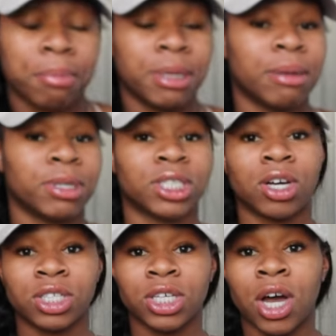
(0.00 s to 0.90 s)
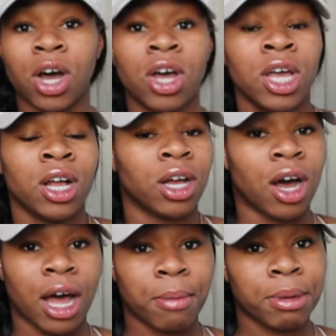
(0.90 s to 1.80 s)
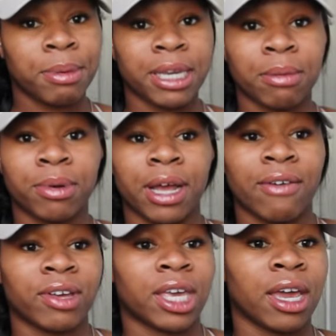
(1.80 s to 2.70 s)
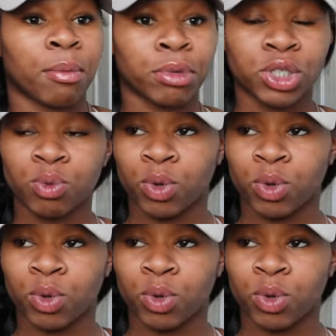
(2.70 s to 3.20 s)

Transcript: and being able to talk to y'all, God. Me being able to have a camera to